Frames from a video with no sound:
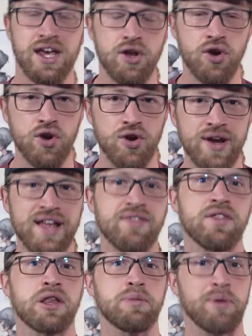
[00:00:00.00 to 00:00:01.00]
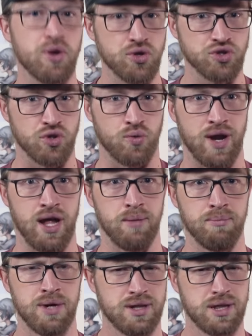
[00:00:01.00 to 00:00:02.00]
hid her in the spiritual
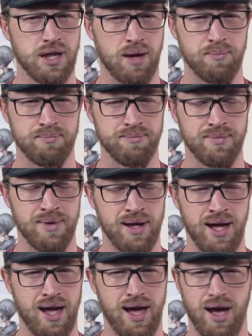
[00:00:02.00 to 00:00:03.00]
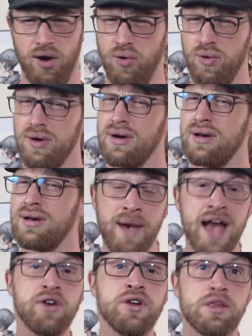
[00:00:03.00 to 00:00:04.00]
realm. Somehow.
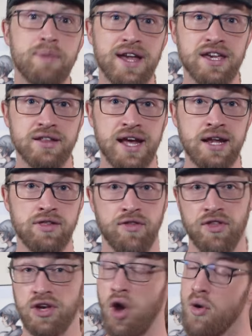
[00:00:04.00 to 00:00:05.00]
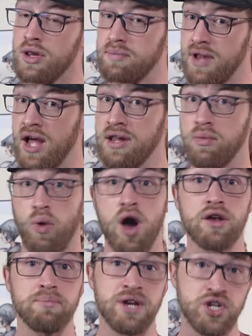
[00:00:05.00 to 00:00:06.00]
Pattern speculates that the Ghostbloods
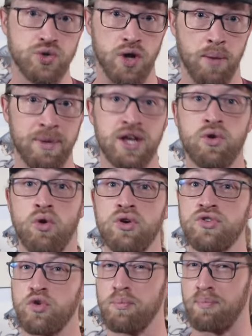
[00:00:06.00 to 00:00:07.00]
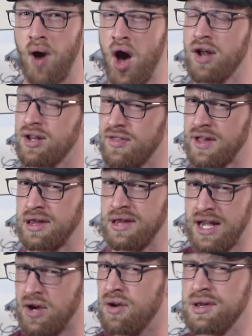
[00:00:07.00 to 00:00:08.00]
want Mishram in order to bond the
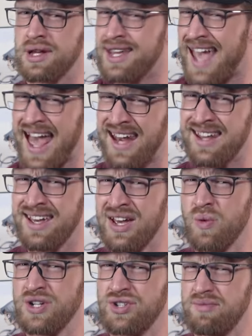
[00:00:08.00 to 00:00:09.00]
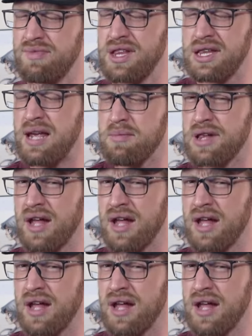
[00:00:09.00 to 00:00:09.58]
singers again? Which seems